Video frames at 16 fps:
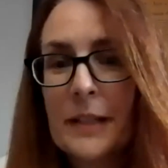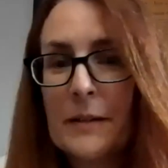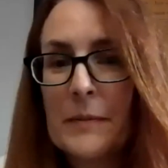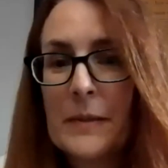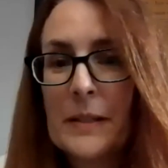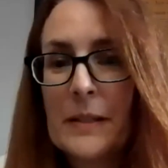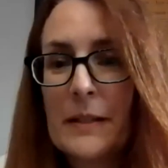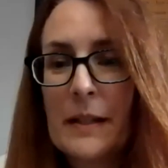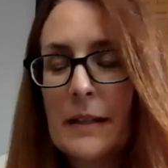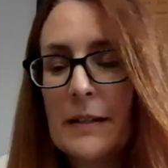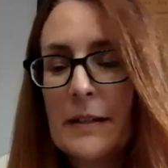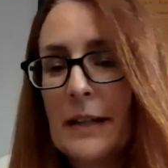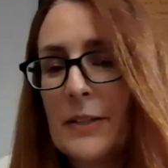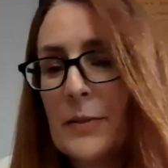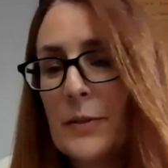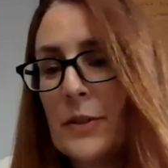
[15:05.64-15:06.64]
I mean, and
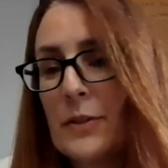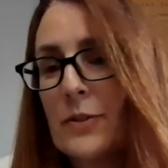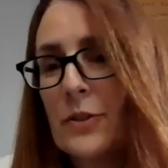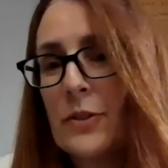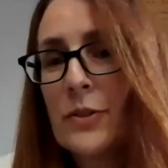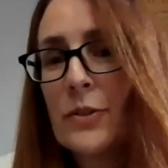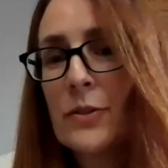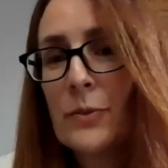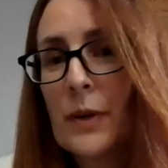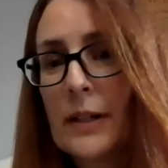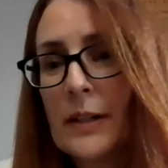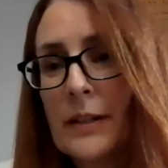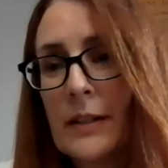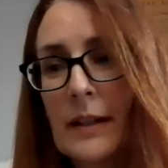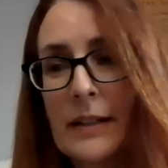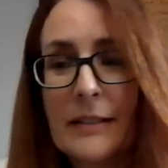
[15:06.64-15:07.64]
that's what you should do.
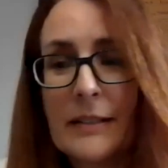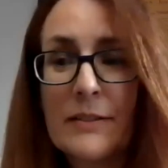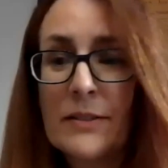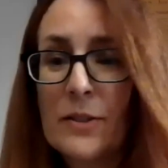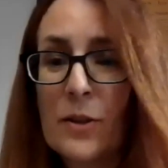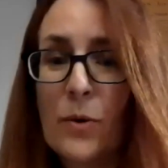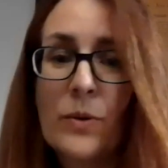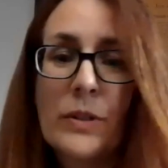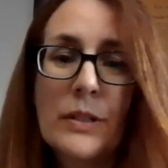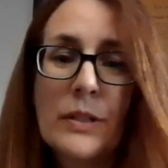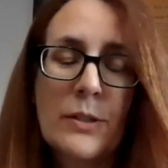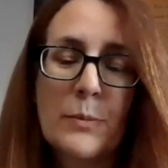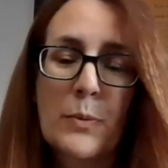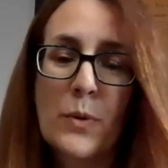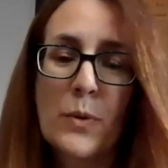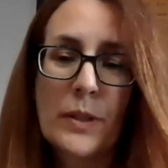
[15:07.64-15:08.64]
I totally
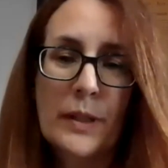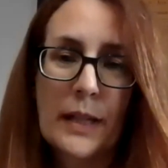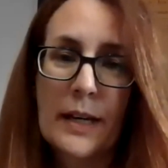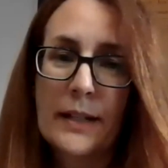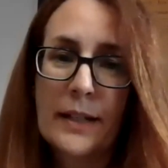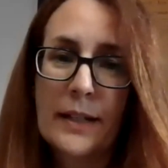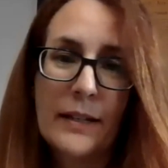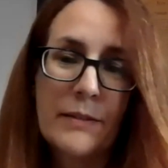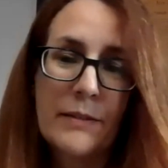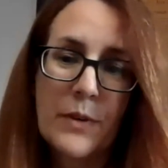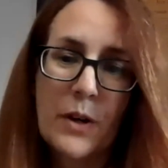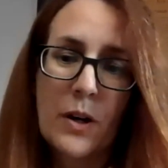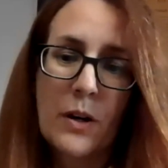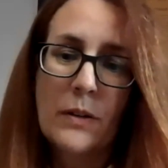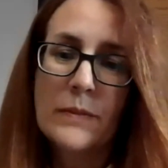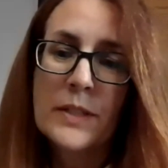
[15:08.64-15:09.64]
support that. Get
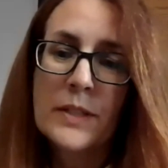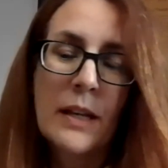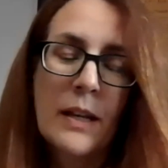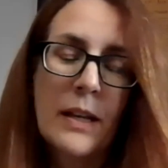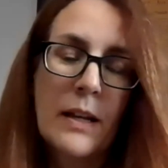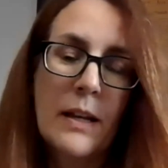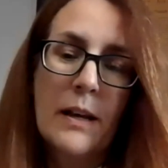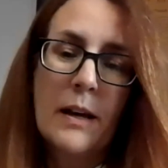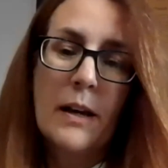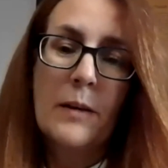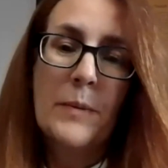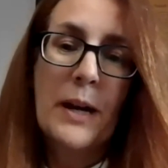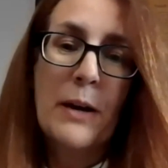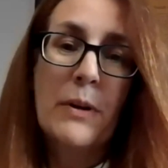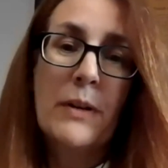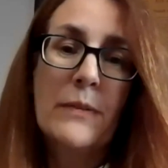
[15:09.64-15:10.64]
involved,
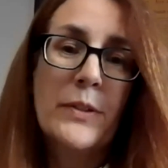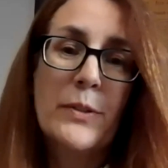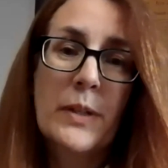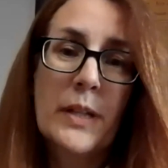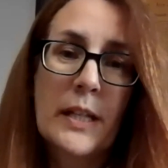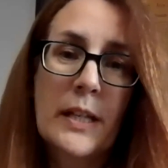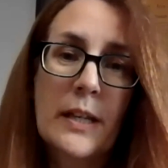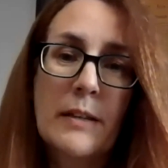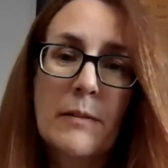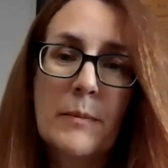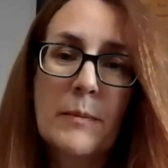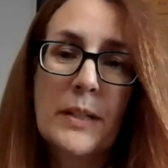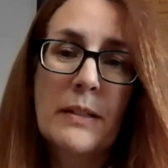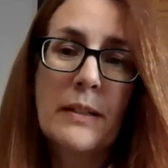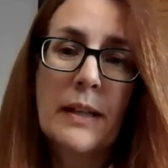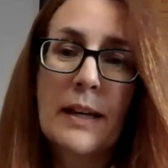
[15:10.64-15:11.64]
however you can. I
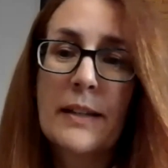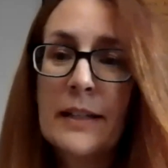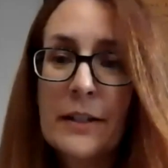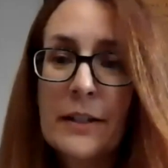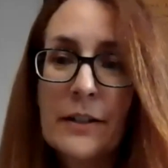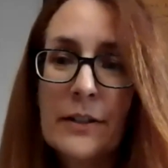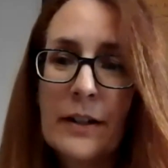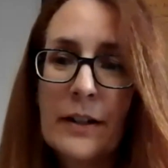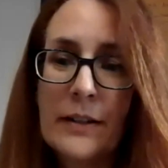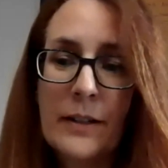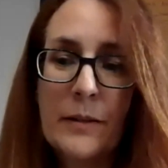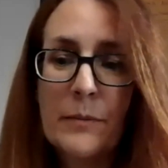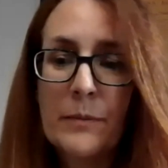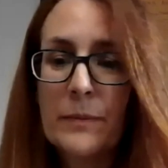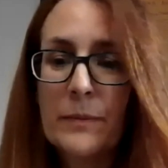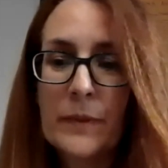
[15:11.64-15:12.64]
mean, get here and
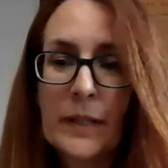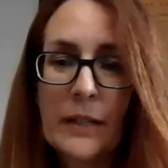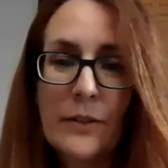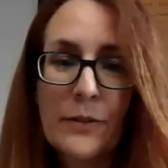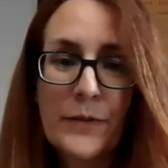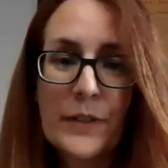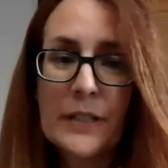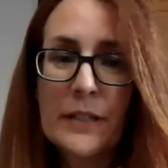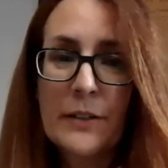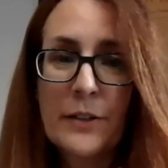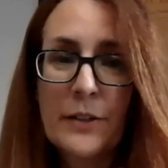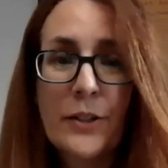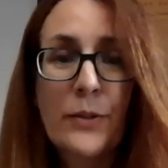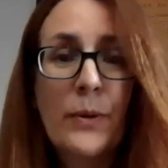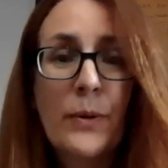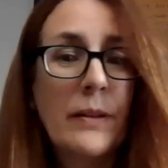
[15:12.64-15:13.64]
then get your feet under
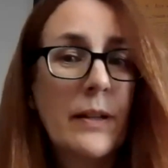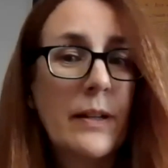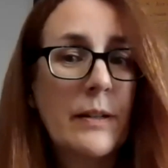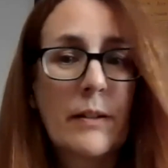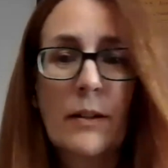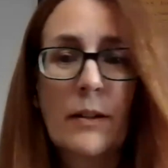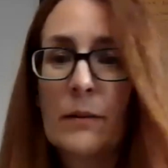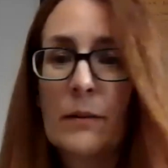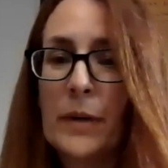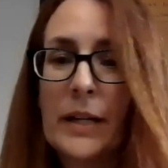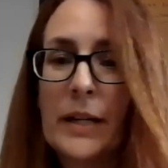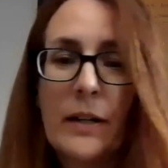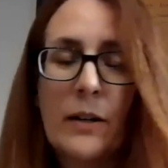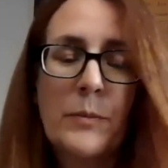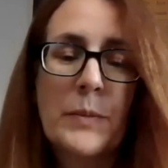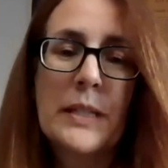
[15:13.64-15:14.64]
you, and then
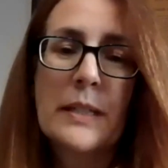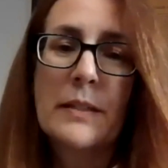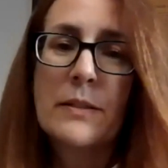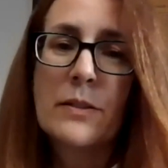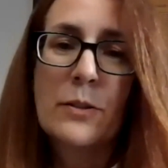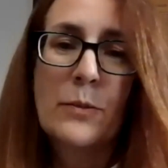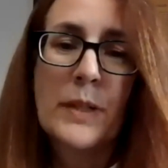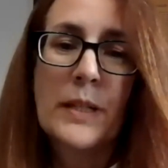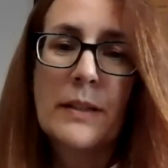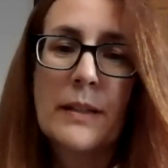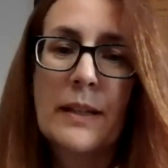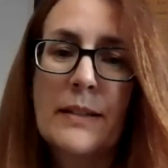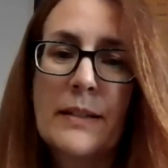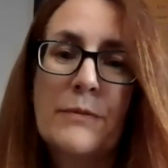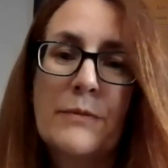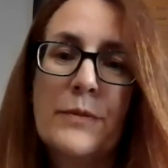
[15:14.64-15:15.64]
by all means, go make
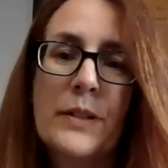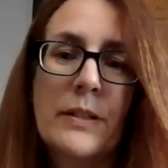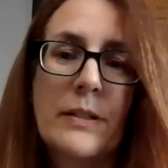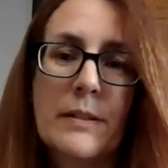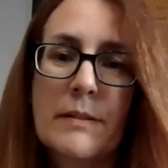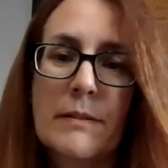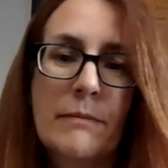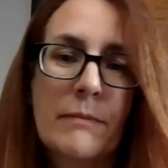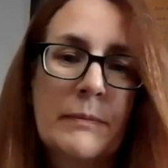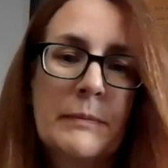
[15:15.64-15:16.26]
that difference.